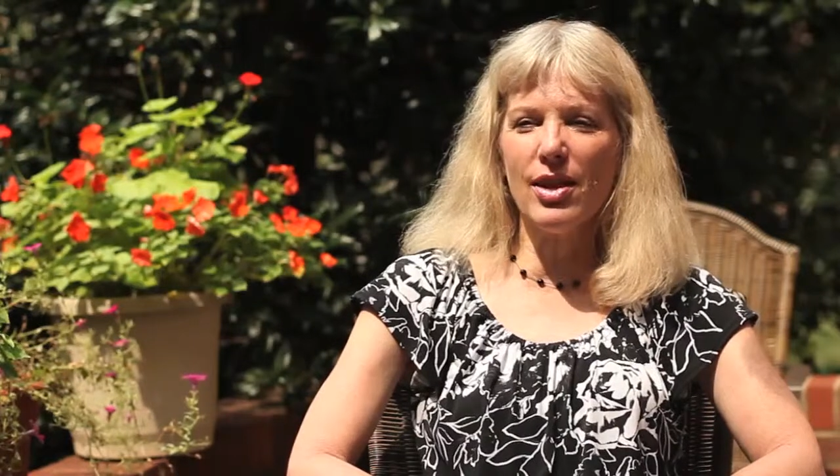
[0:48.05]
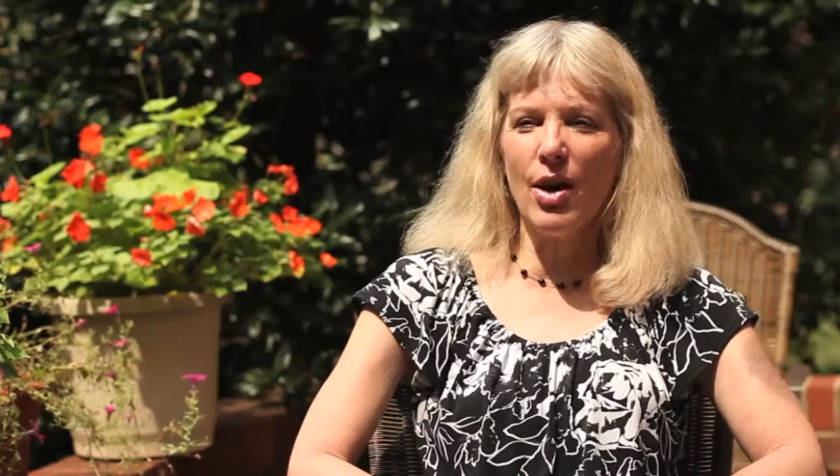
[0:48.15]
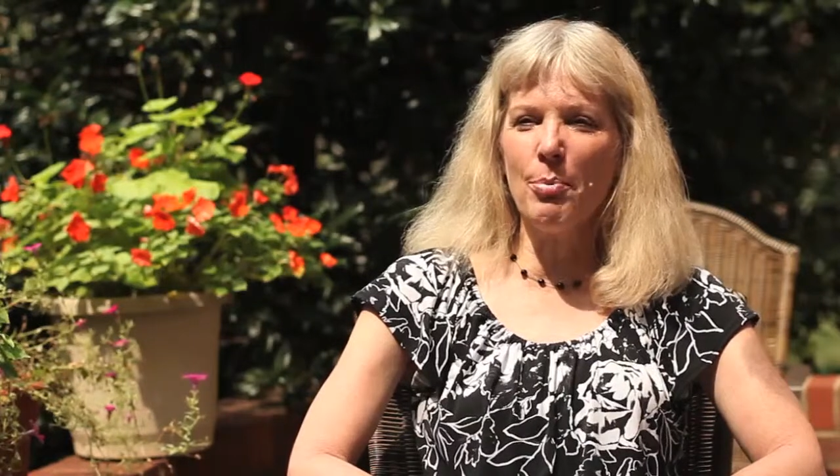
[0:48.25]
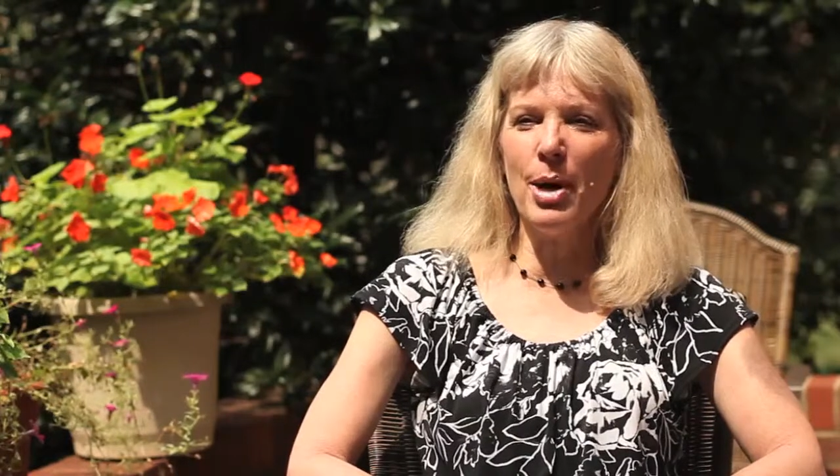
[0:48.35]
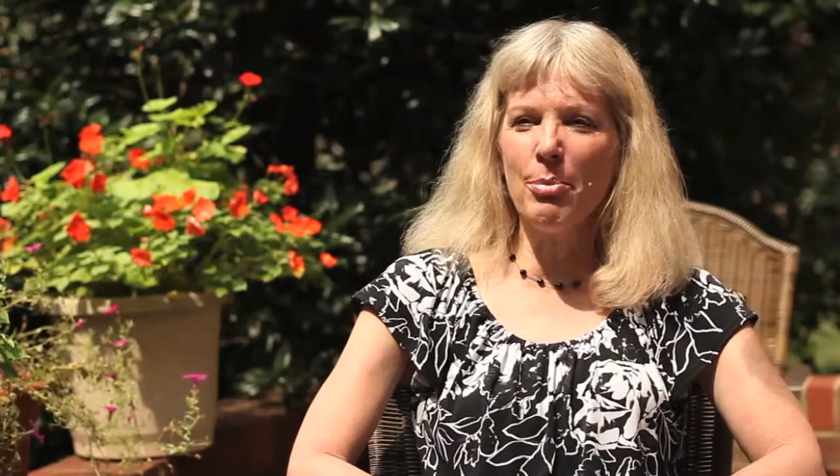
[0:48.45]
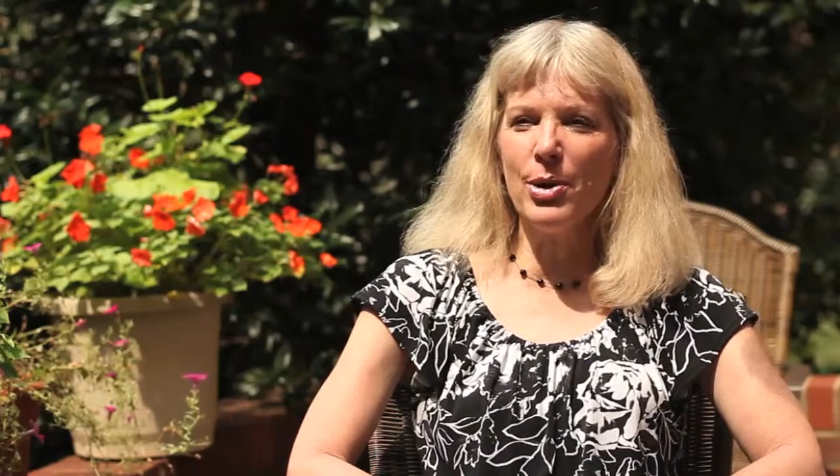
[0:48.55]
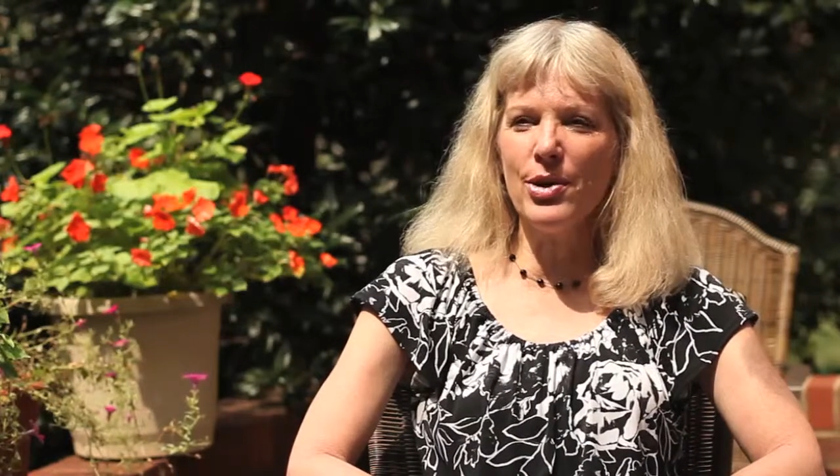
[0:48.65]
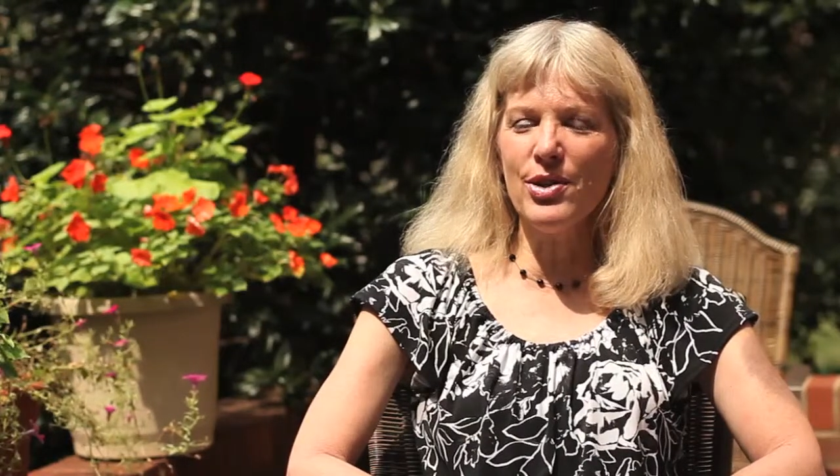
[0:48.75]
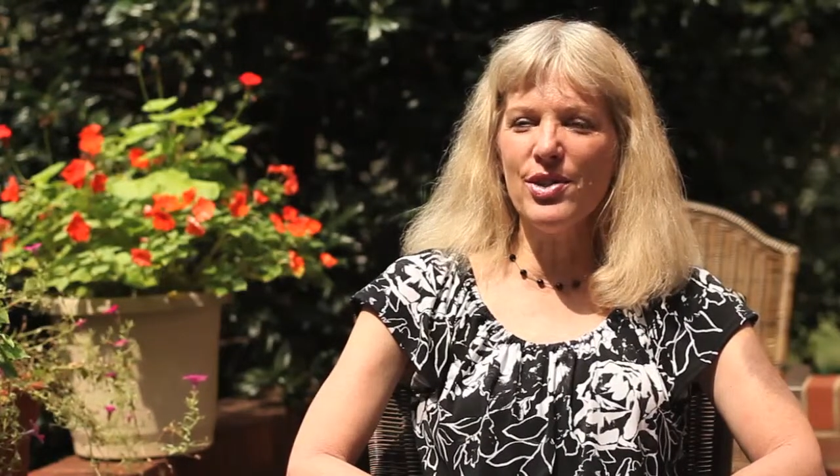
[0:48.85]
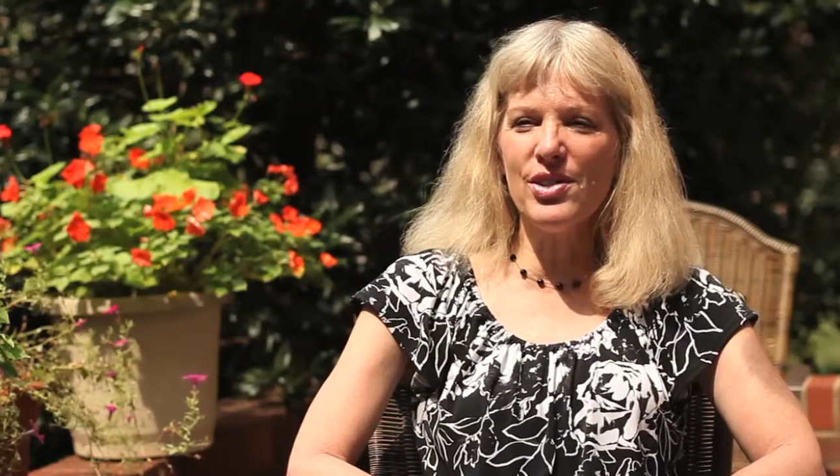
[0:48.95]
our
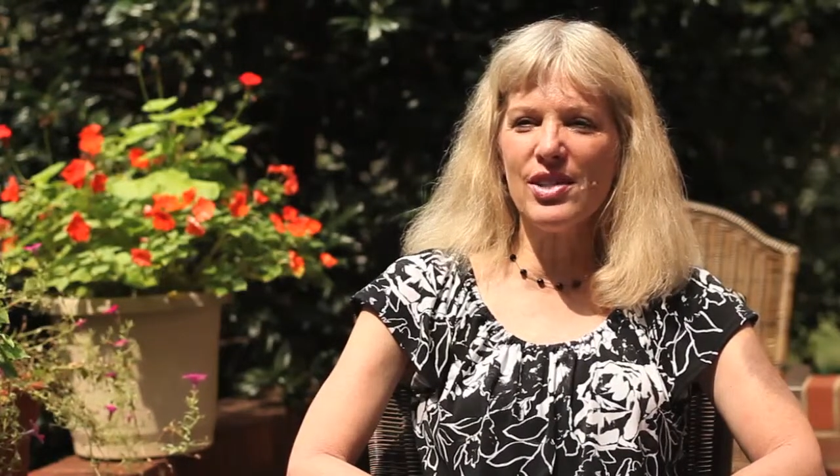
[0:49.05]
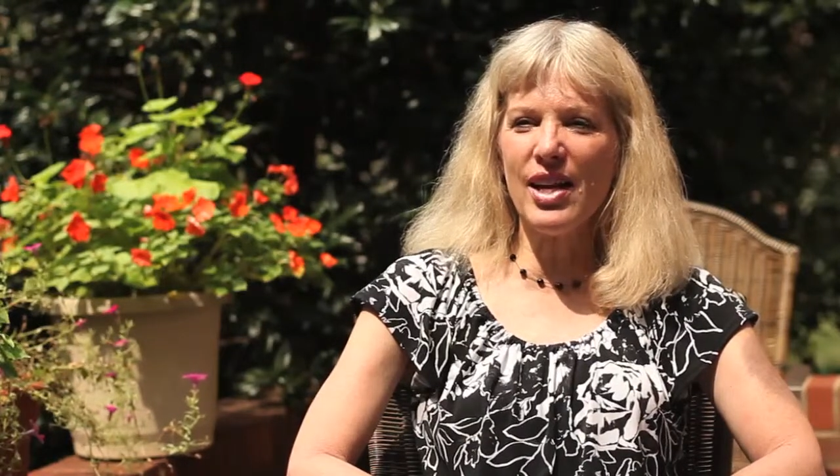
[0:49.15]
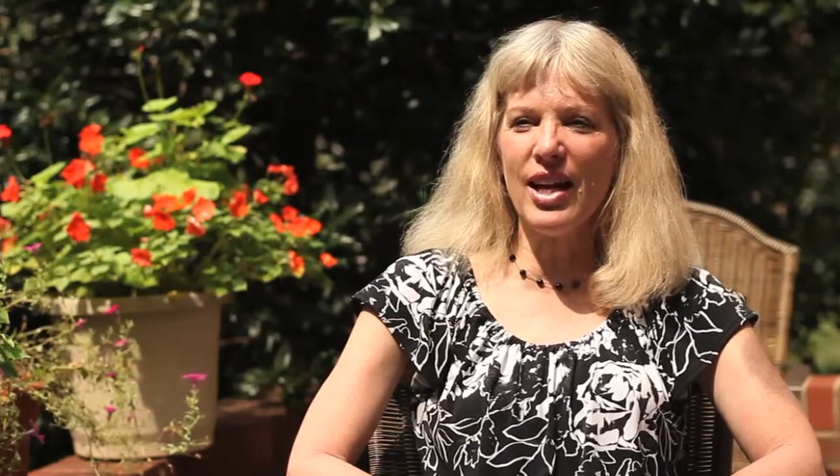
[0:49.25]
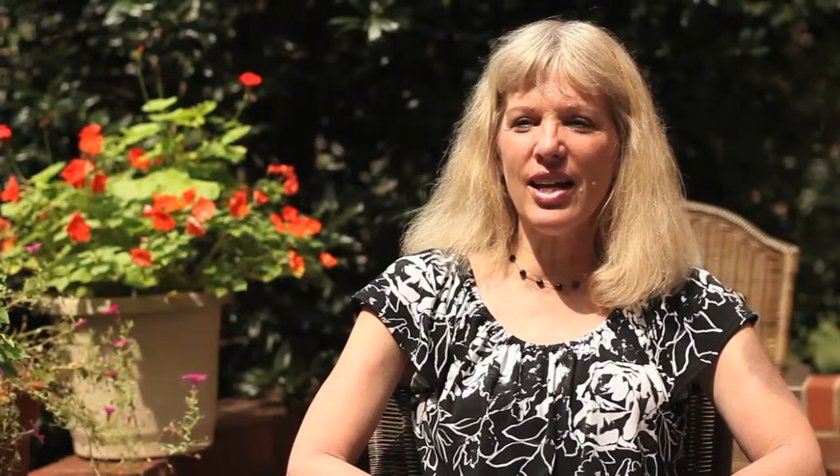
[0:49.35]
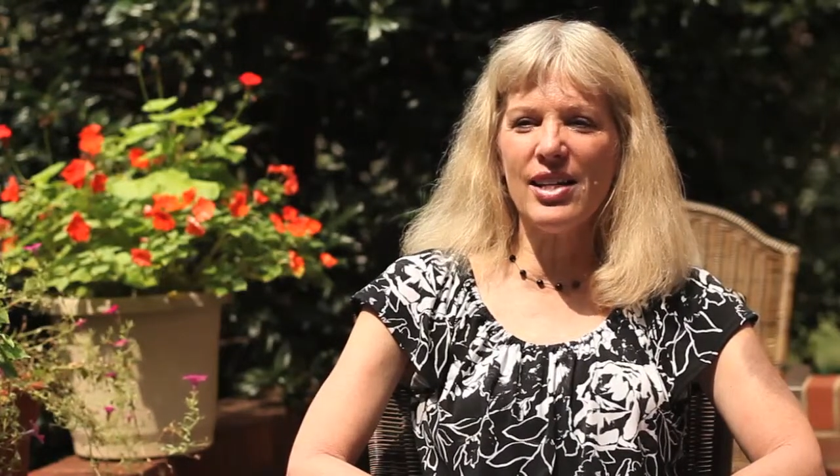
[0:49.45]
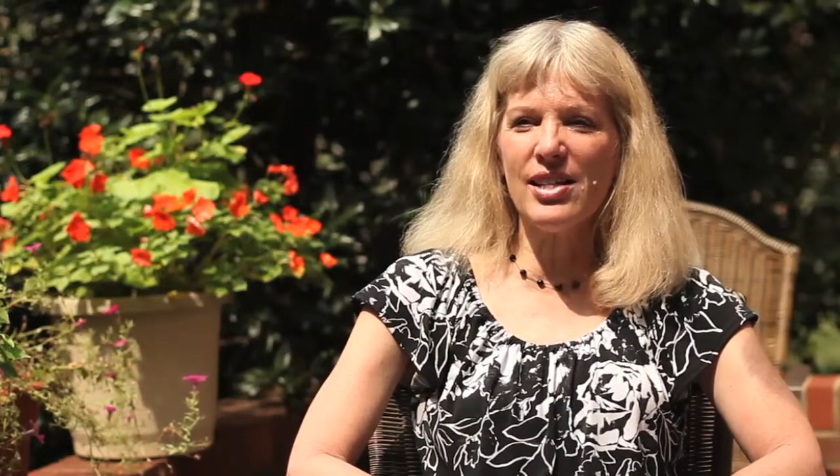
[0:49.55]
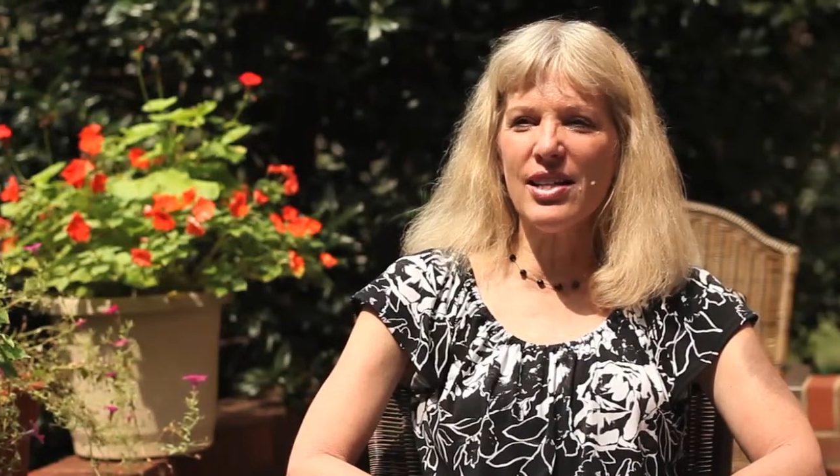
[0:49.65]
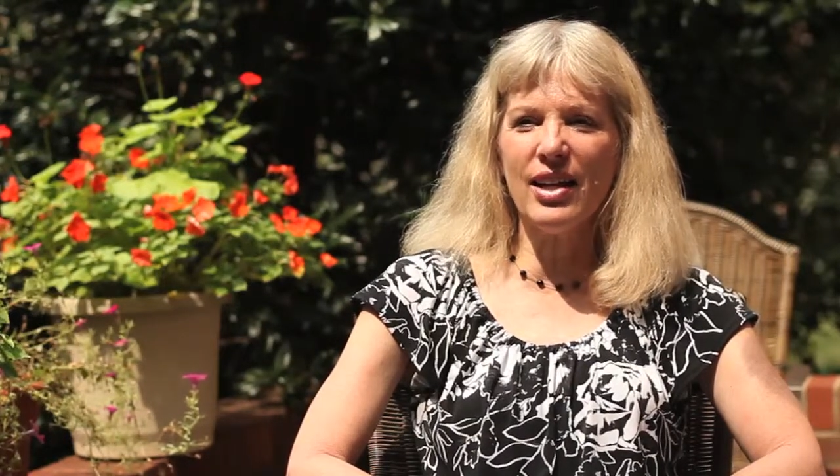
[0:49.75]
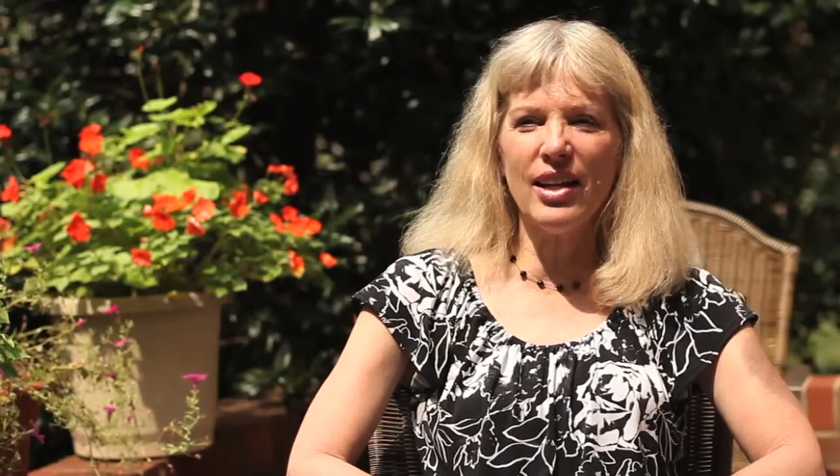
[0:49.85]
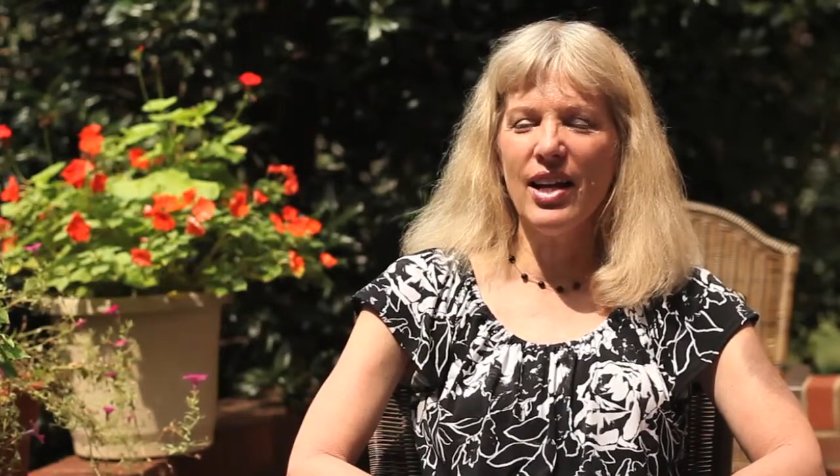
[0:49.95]
members,
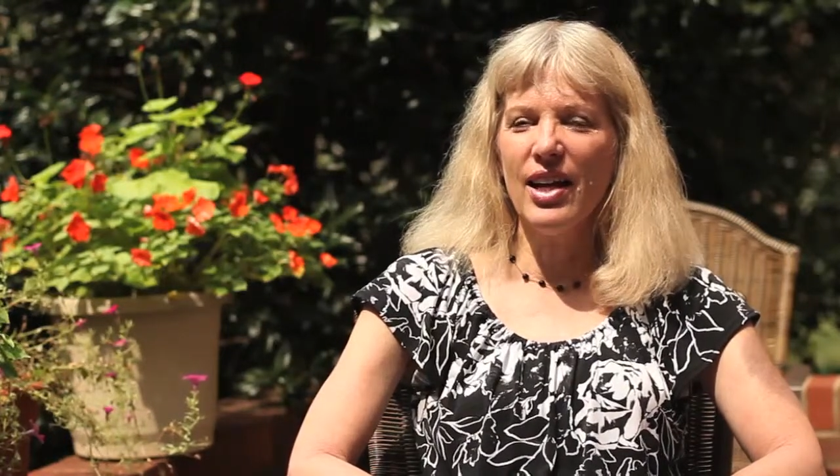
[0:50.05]
and